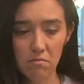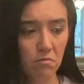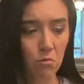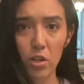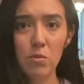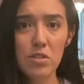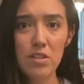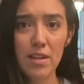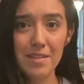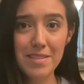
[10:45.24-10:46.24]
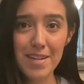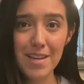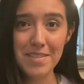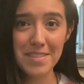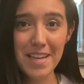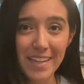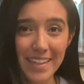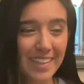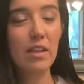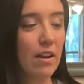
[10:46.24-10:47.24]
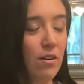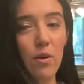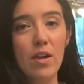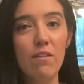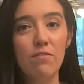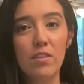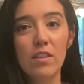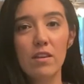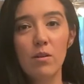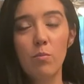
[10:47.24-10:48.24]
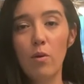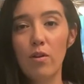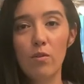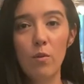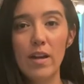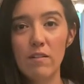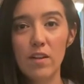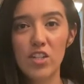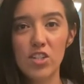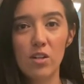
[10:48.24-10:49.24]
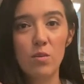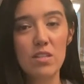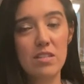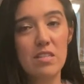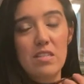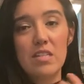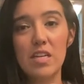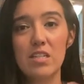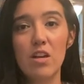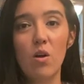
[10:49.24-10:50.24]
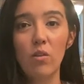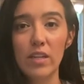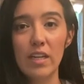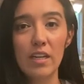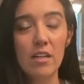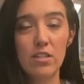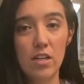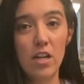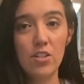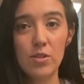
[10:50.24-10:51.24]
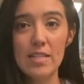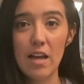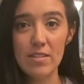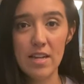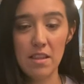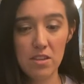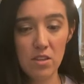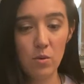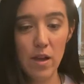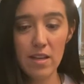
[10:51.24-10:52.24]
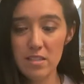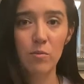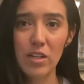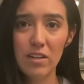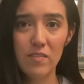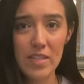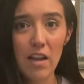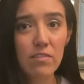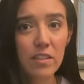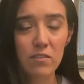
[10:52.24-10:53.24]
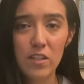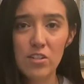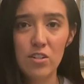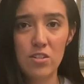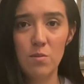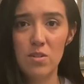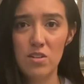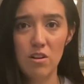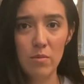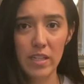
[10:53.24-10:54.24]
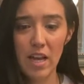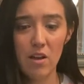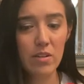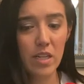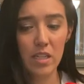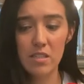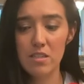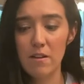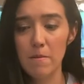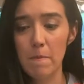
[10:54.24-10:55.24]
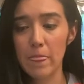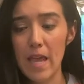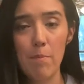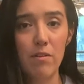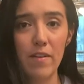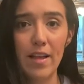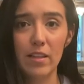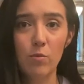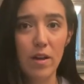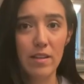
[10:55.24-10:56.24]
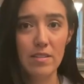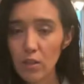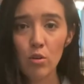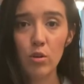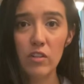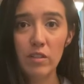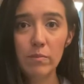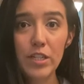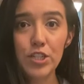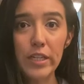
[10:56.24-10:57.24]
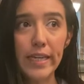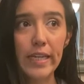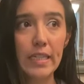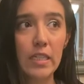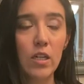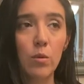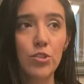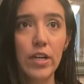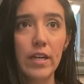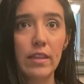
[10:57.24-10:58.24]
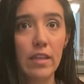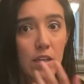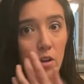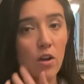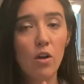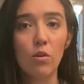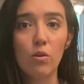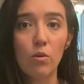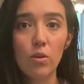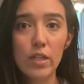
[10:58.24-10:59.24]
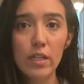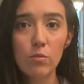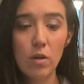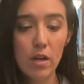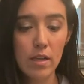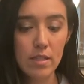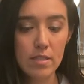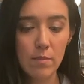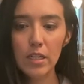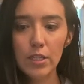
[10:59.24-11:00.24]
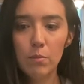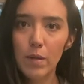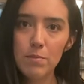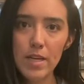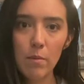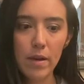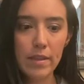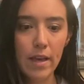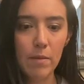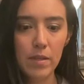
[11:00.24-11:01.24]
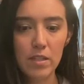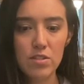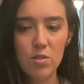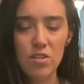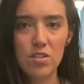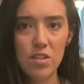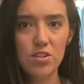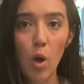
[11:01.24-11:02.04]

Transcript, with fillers: Where was the United States? I don't know if the point of the wine adventure was to stick to only to countries outside the US. We could have definitely featured some Sonoma County, some Napa Valley wines, or even Michigan, I'm trying to think, or Oregon wines. I'm a little bummed out by that because there's just such